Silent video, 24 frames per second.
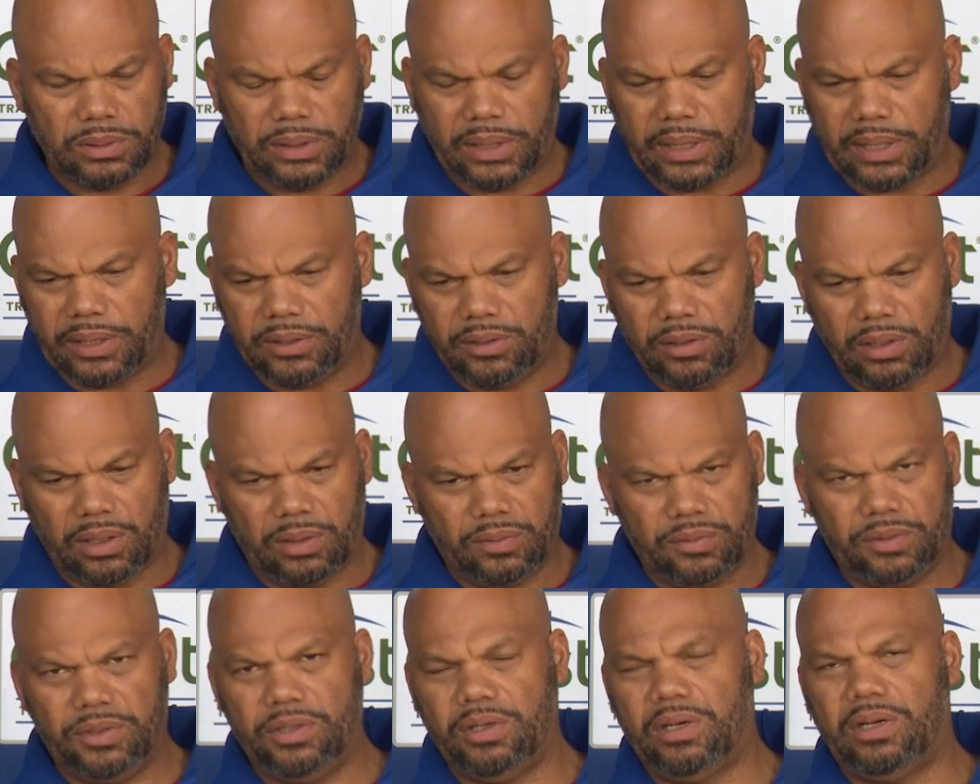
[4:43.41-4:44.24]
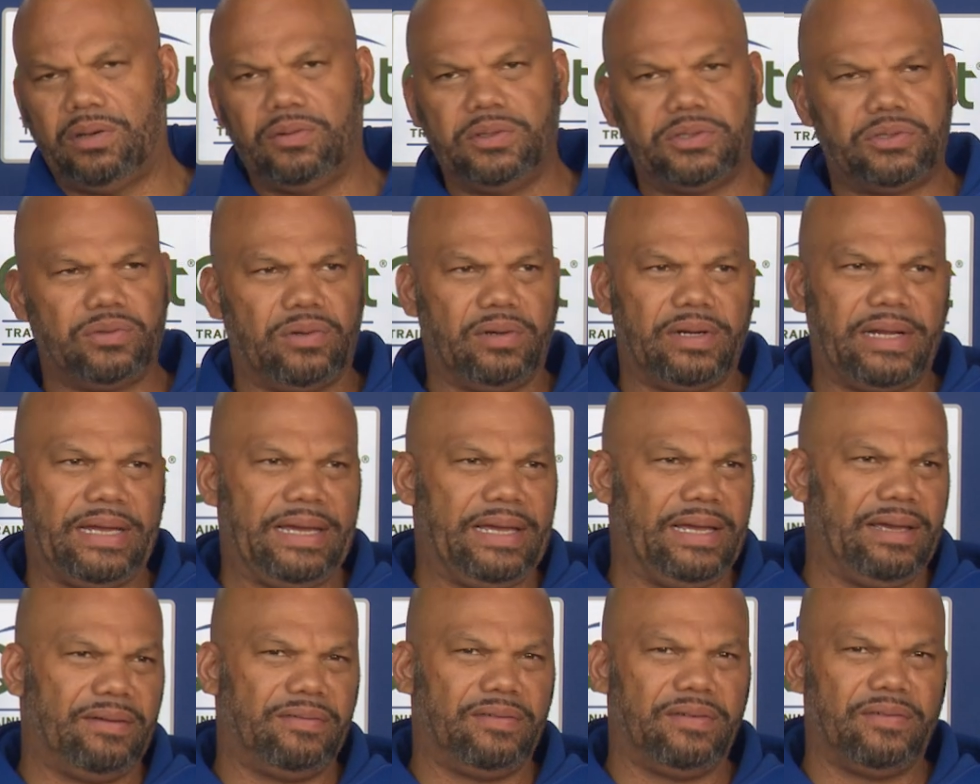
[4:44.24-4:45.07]
Yeah, you always want to
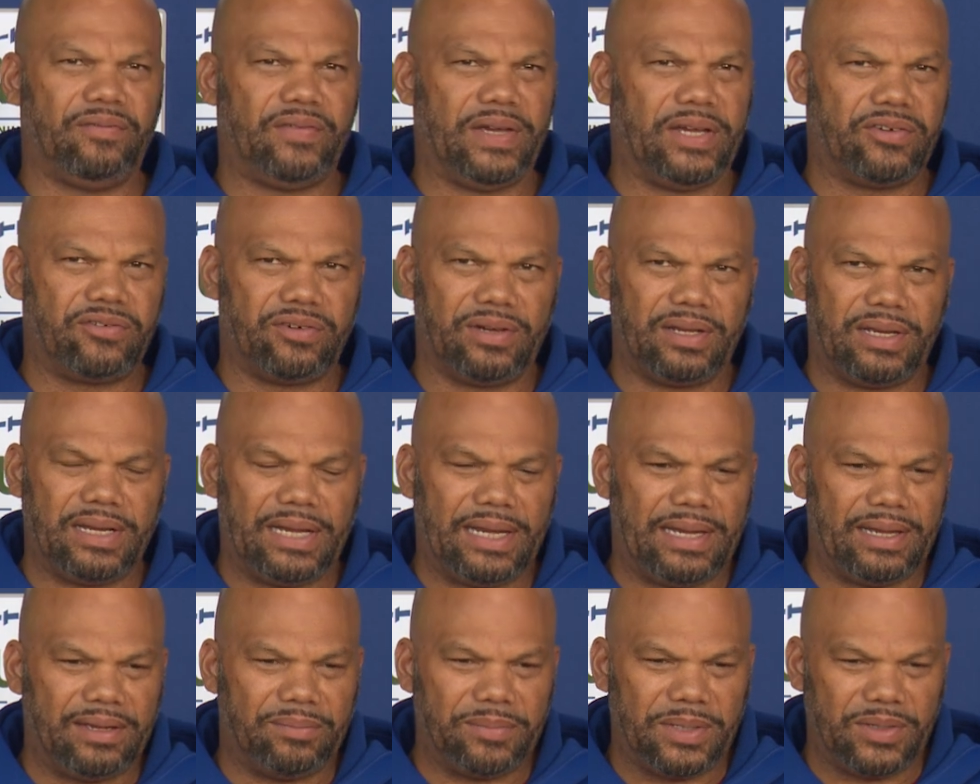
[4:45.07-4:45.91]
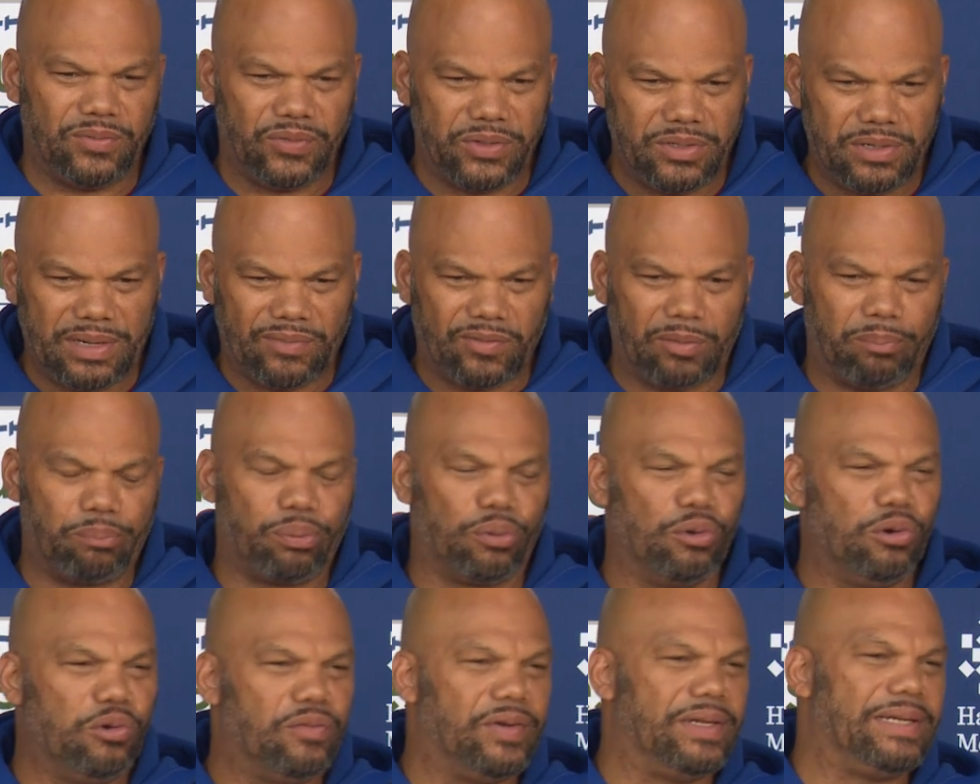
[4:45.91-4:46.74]
have the veteran guy. I mean, when you have a
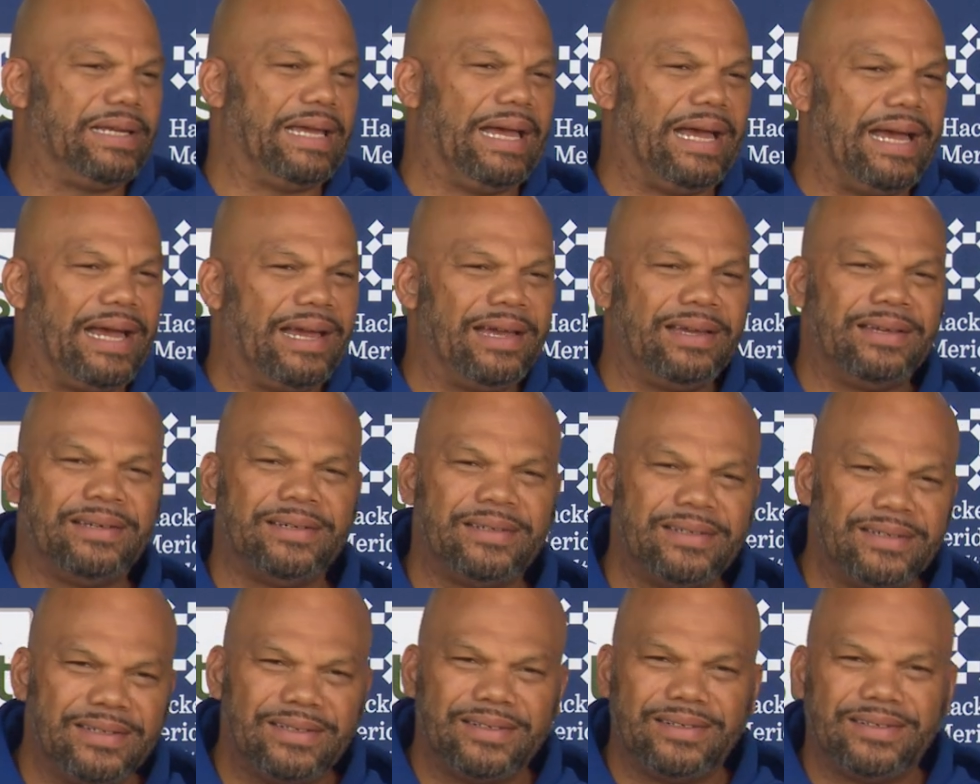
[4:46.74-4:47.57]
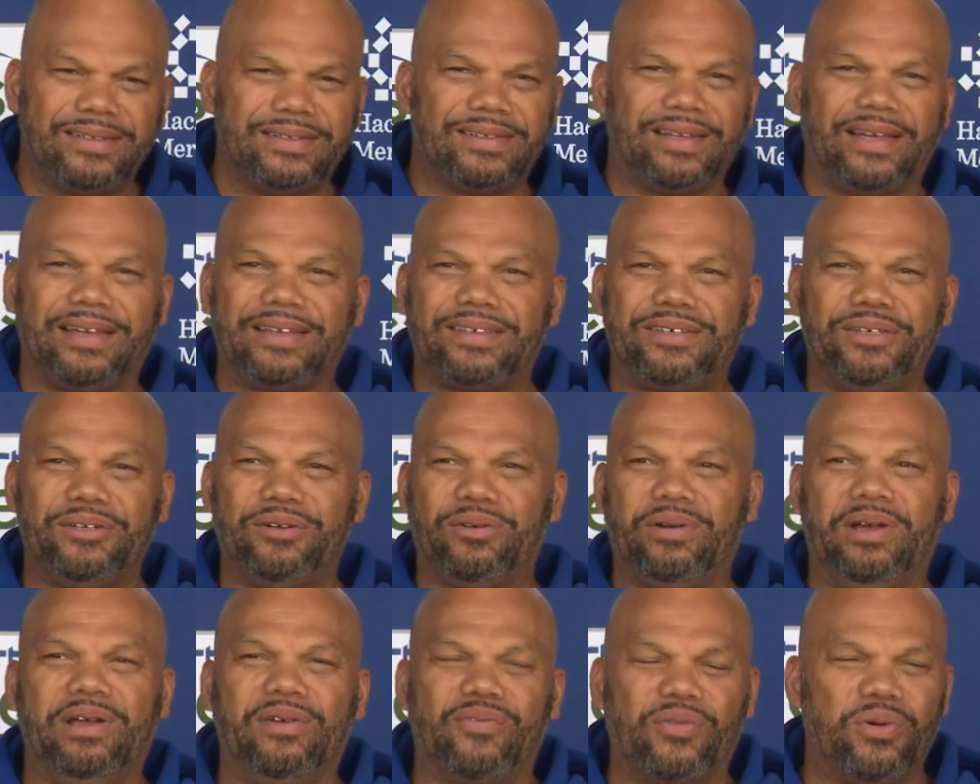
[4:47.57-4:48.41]
proven guy, like, you
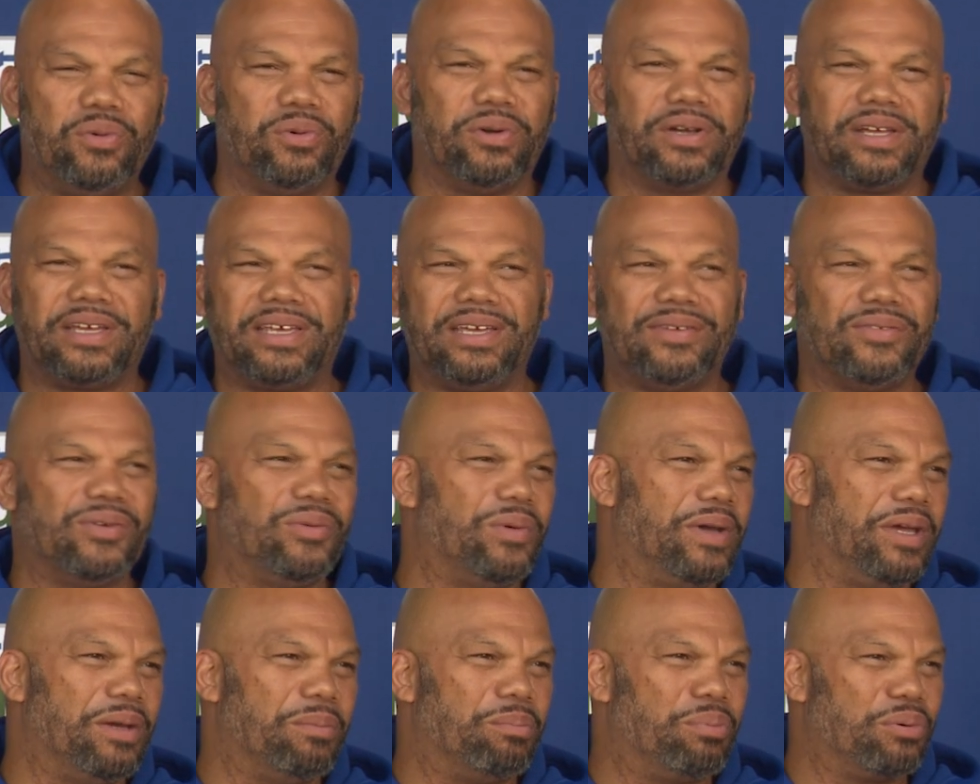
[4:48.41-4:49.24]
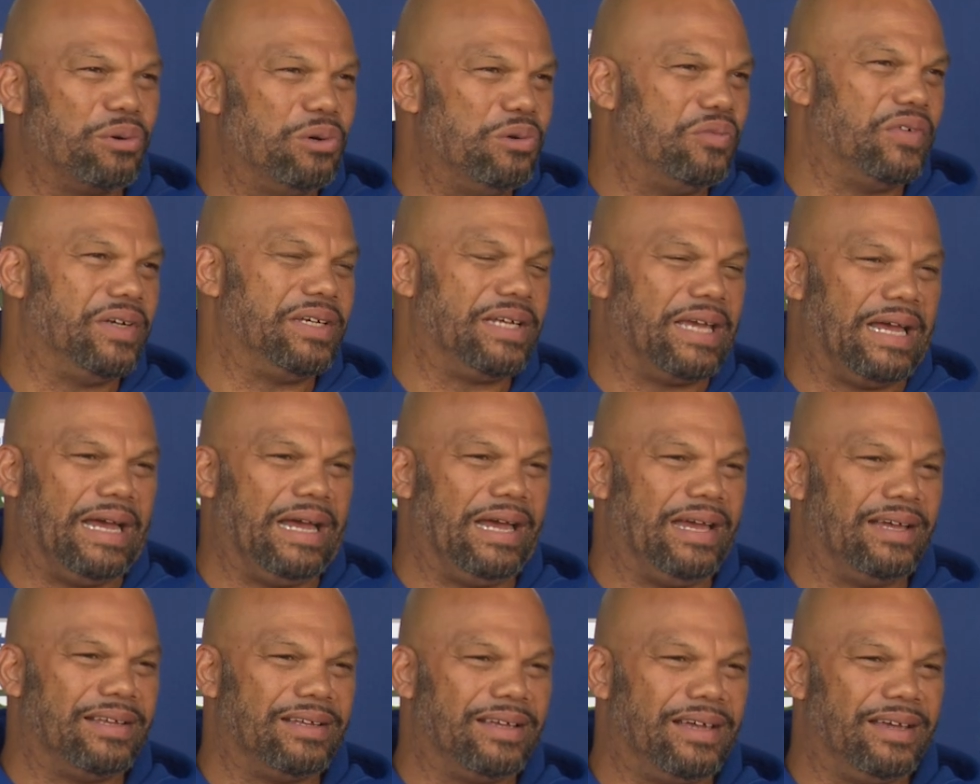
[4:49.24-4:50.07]
don't ever want to give away a proven guy.